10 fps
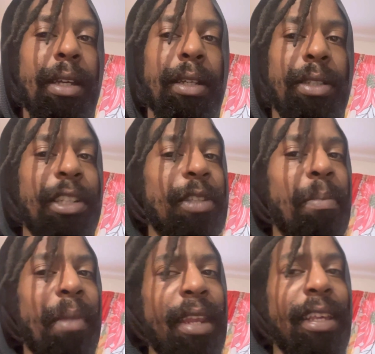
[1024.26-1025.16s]
just
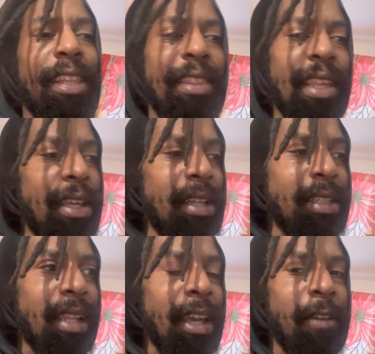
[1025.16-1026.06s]
many
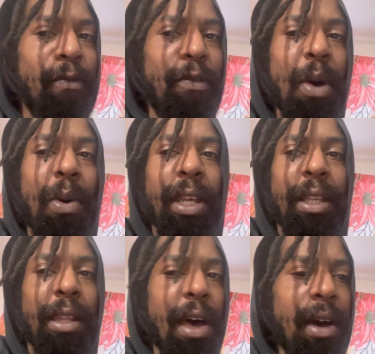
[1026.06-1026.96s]
things like voting
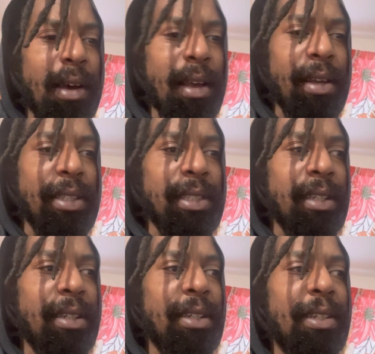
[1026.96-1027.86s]
laws
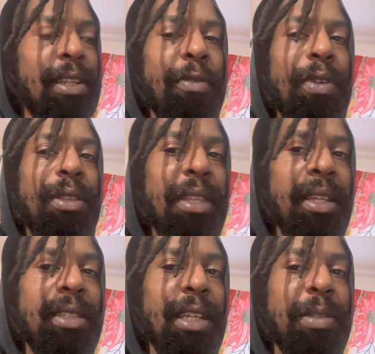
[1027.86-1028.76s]
and different
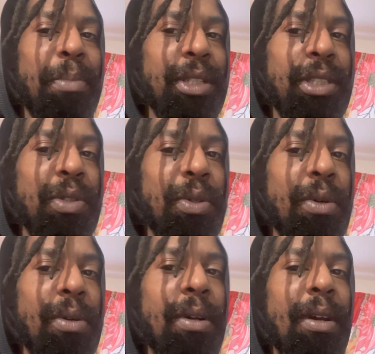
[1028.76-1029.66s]
things that's meant
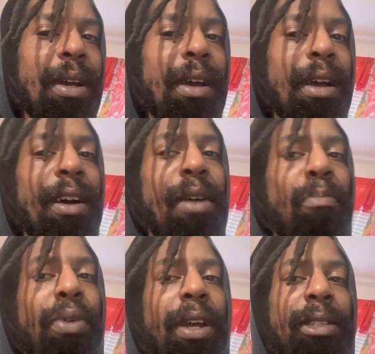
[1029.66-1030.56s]
to
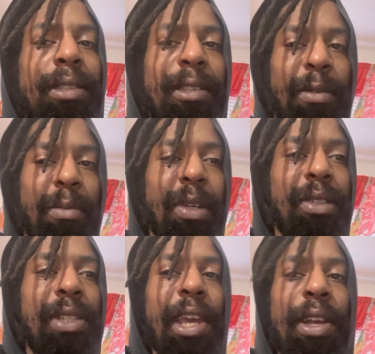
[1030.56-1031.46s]
oppress them and
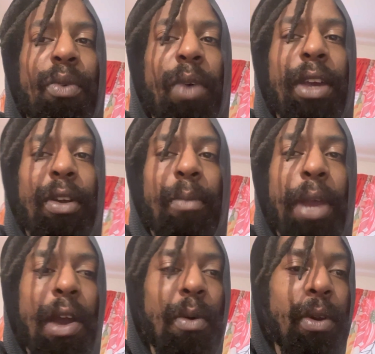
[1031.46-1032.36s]
take away their
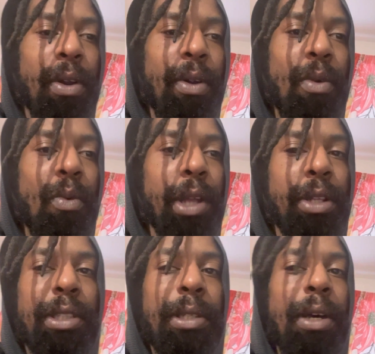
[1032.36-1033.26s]
power, whether
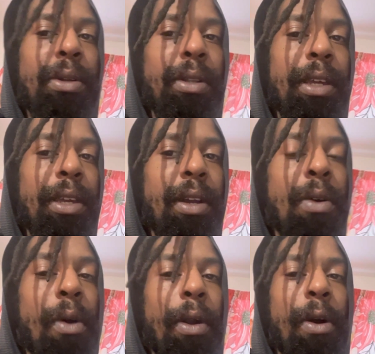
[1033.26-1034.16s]
subtly
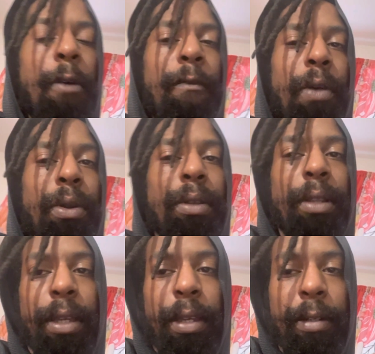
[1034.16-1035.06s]
or overtly.